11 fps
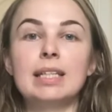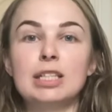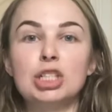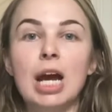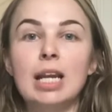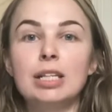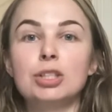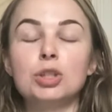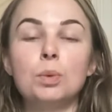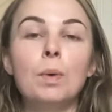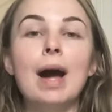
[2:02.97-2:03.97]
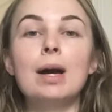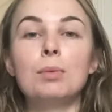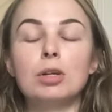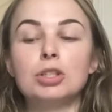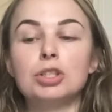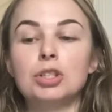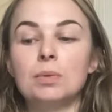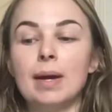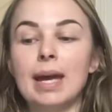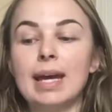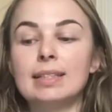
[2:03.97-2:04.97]
this challenge, why I want to do
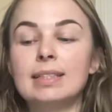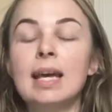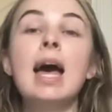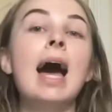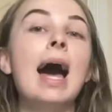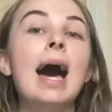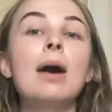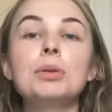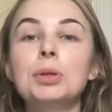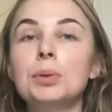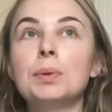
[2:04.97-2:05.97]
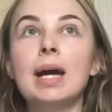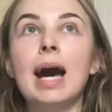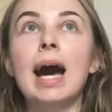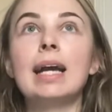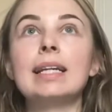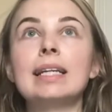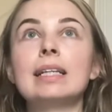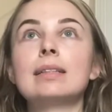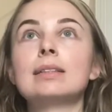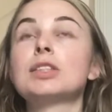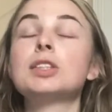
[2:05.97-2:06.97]
it, how you can
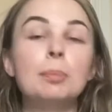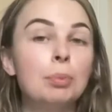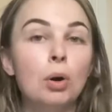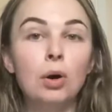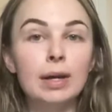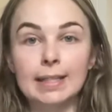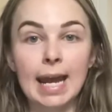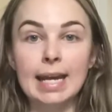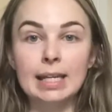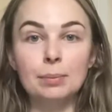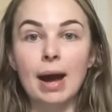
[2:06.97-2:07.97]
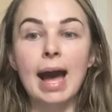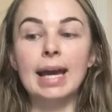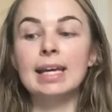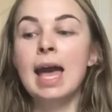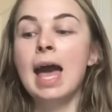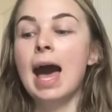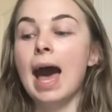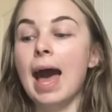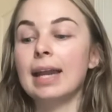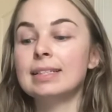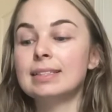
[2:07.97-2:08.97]
support in any way,
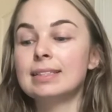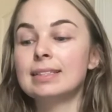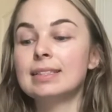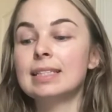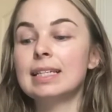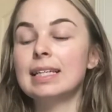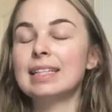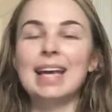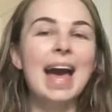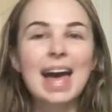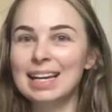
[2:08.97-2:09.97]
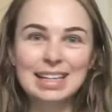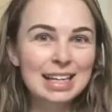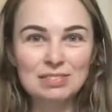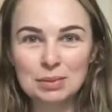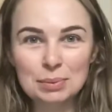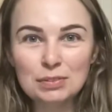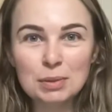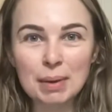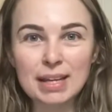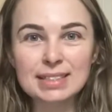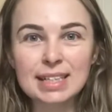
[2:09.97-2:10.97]
and yeah, leave it with you
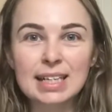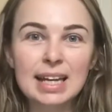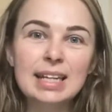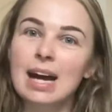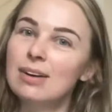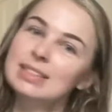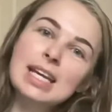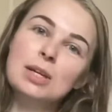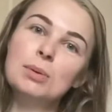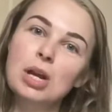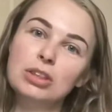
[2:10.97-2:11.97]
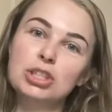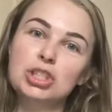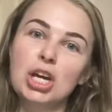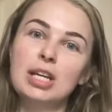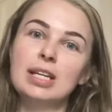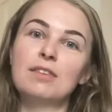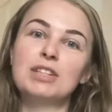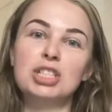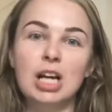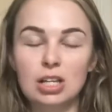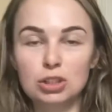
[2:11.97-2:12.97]
basically, and I'll take you along the journey of the
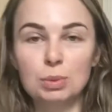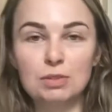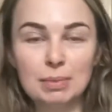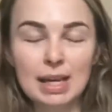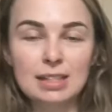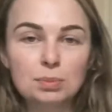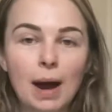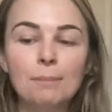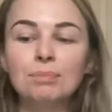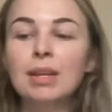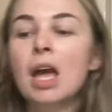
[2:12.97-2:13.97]
challenge with me as well.